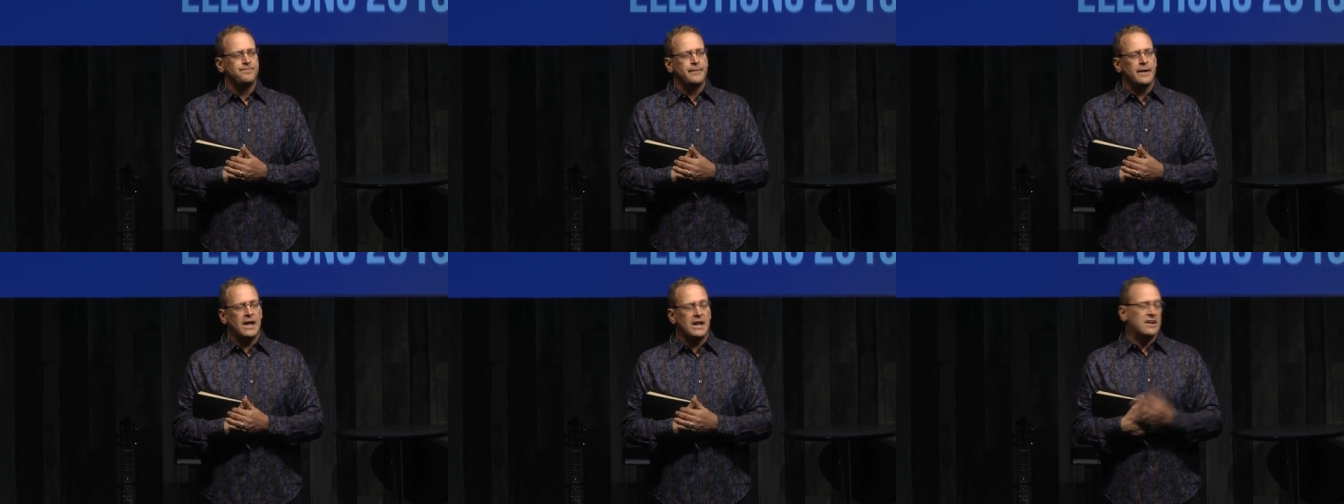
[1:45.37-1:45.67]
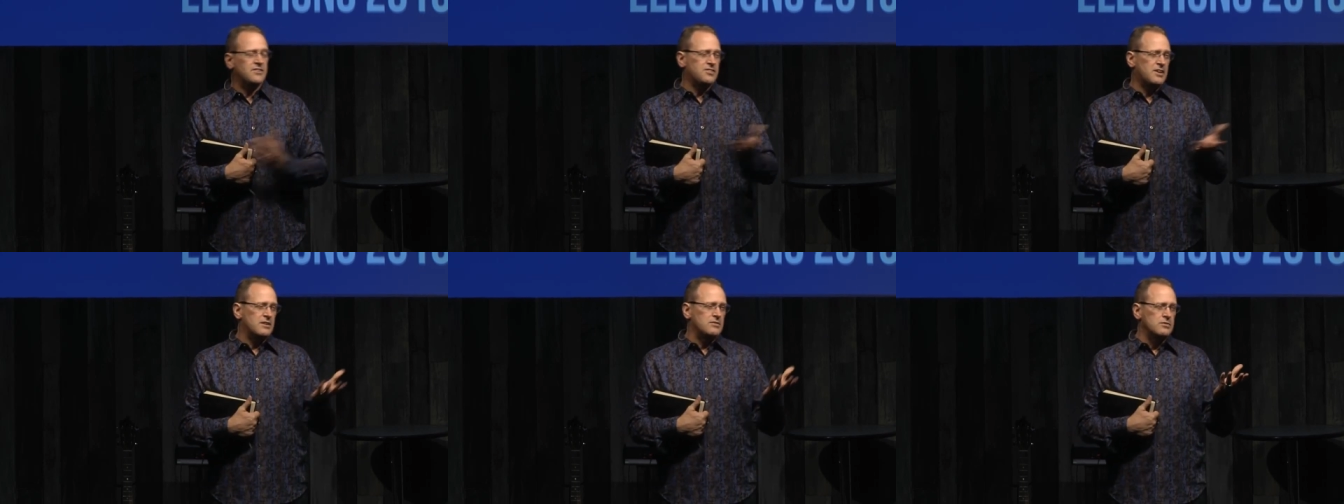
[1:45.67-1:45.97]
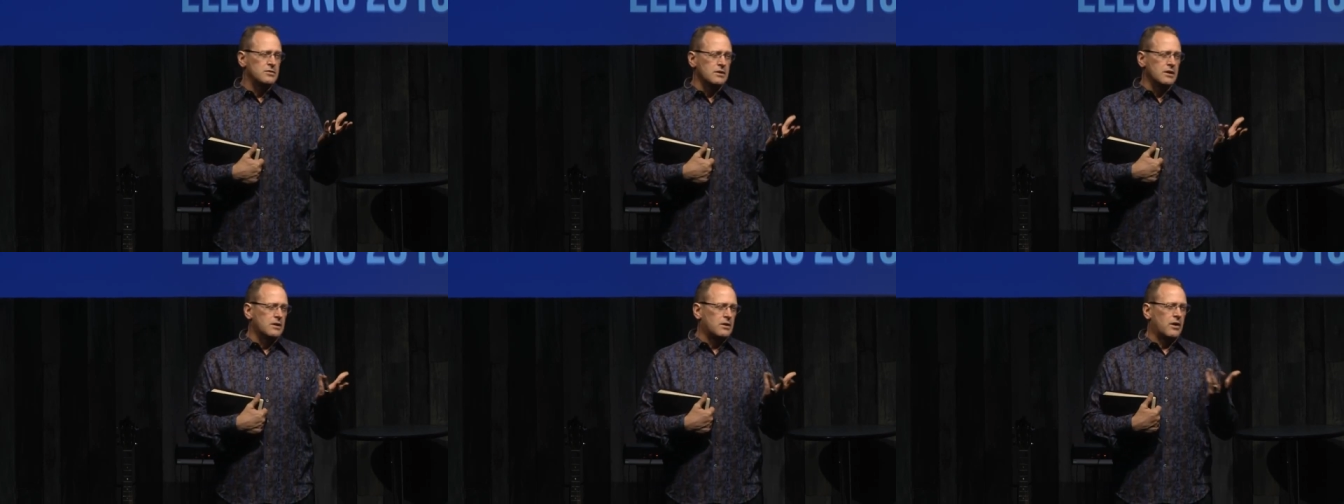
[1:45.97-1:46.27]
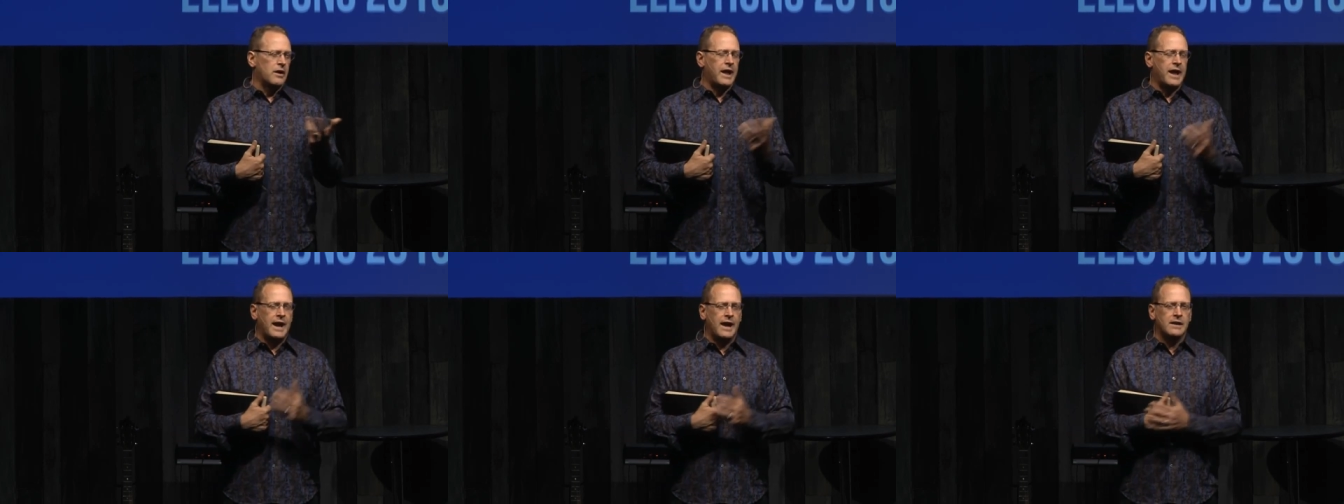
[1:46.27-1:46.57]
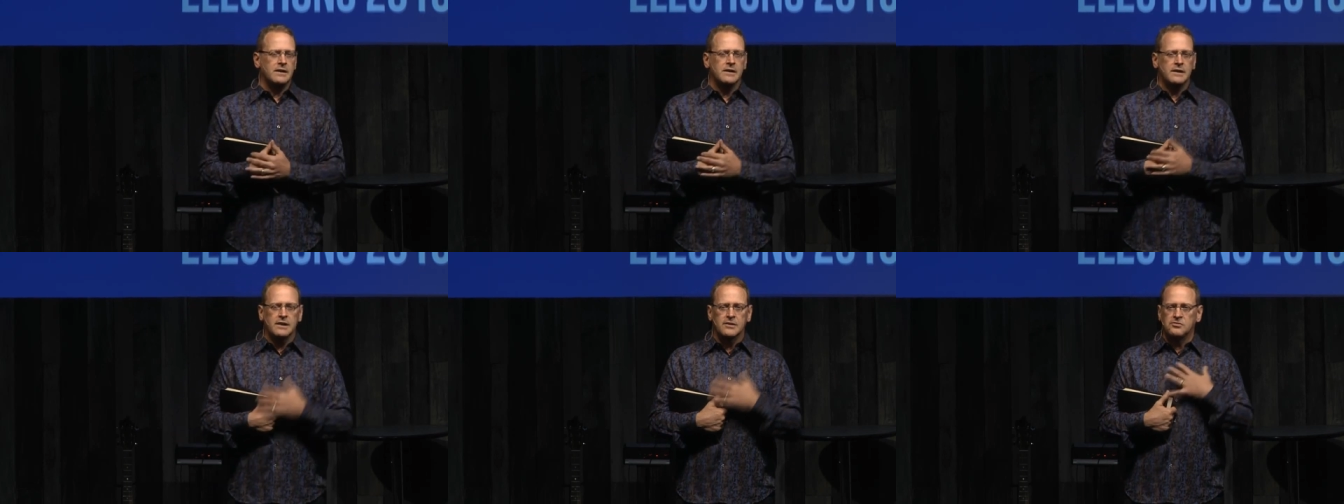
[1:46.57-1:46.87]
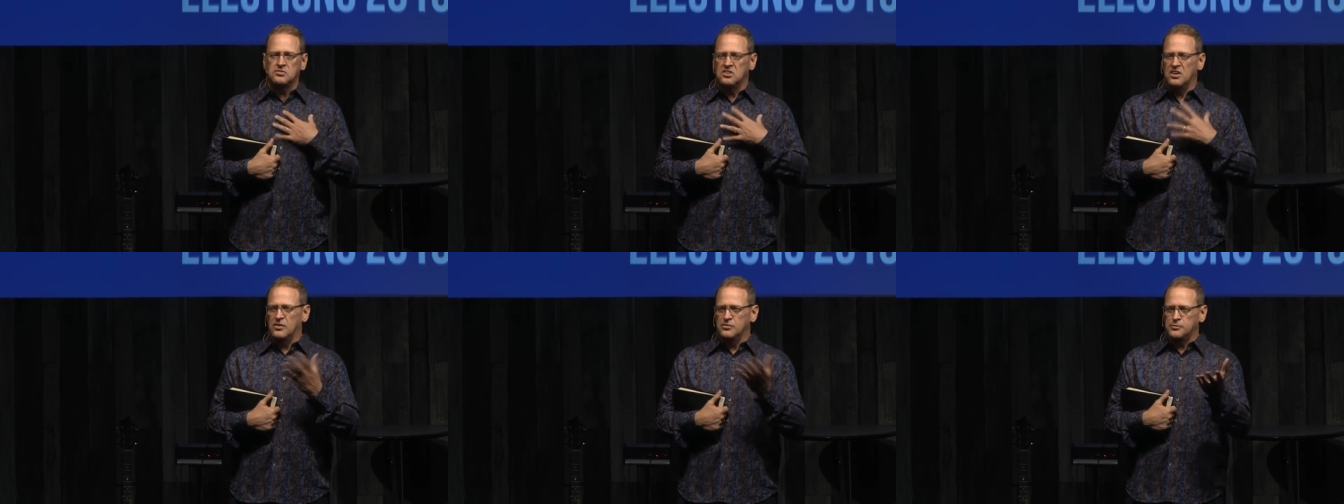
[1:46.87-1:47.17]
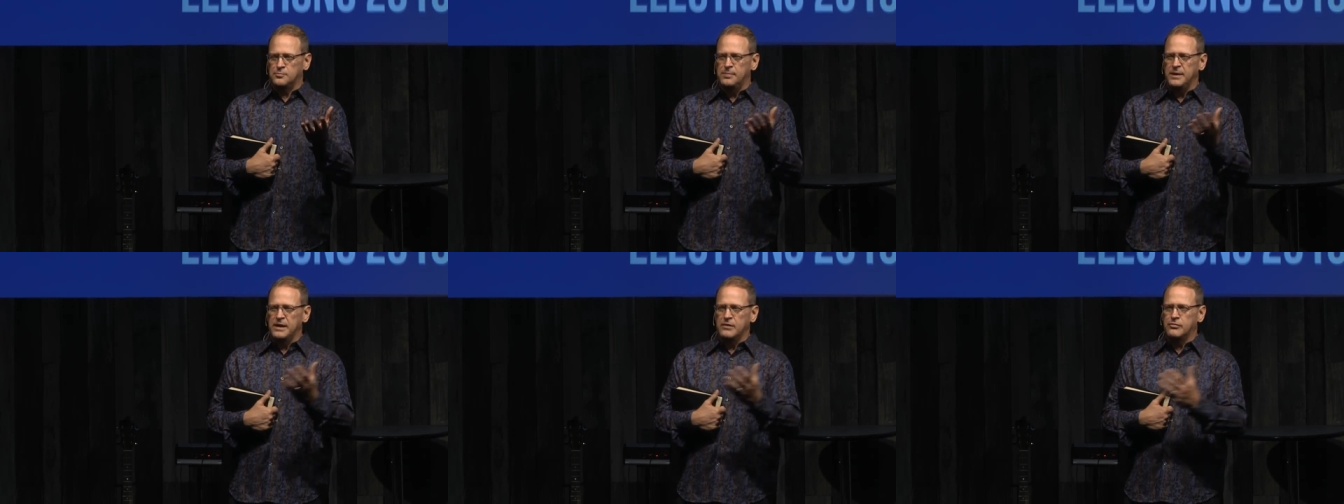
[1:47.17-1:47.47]
And as I look at our candidates, and I'll
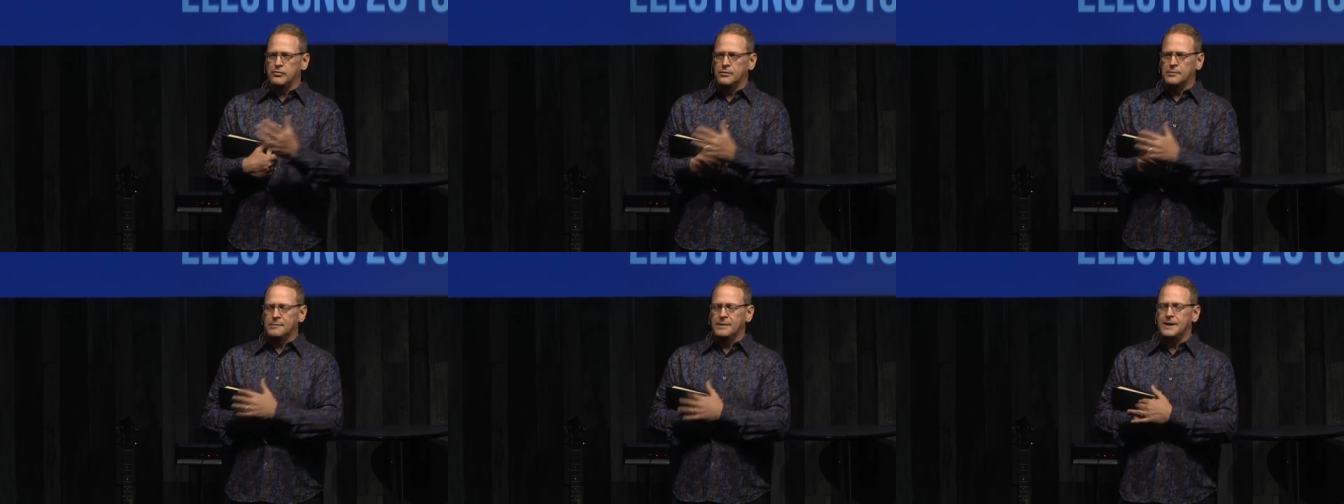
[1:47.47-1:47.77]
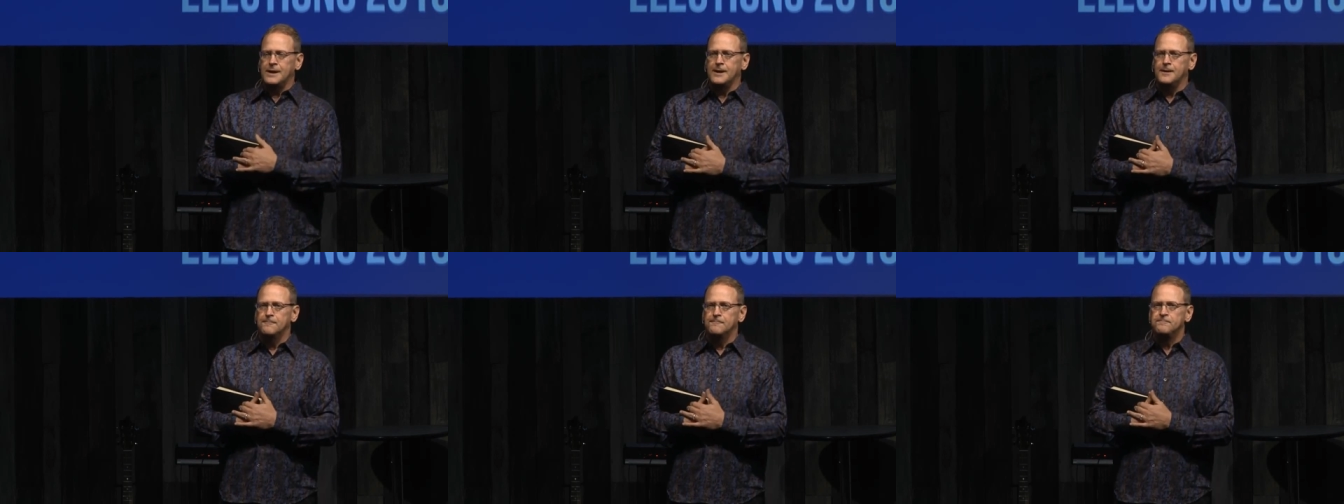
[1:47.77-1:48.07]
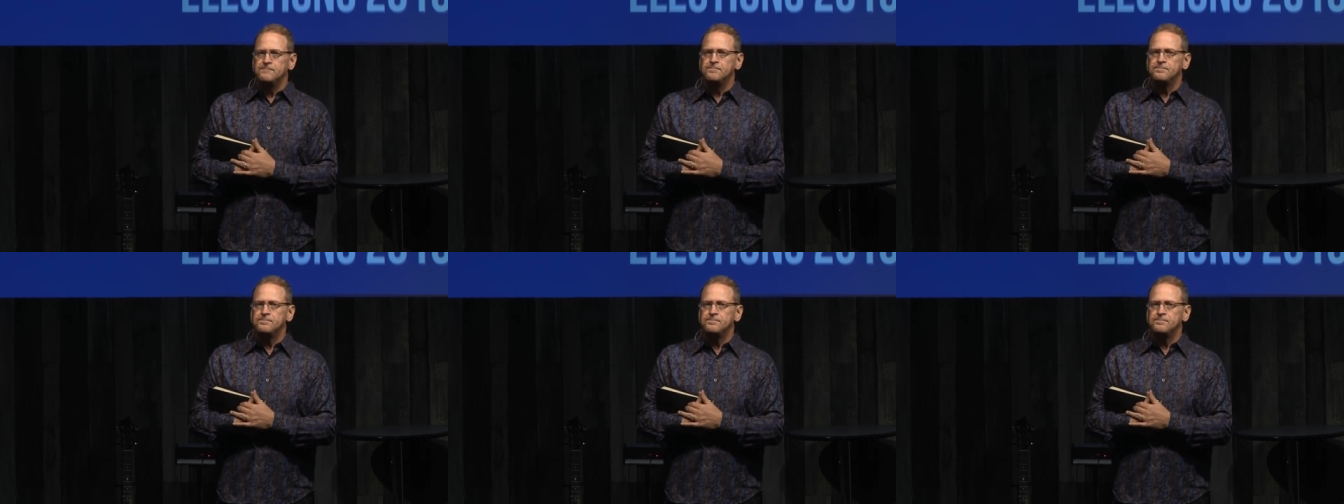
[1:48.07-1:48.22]
speak for me,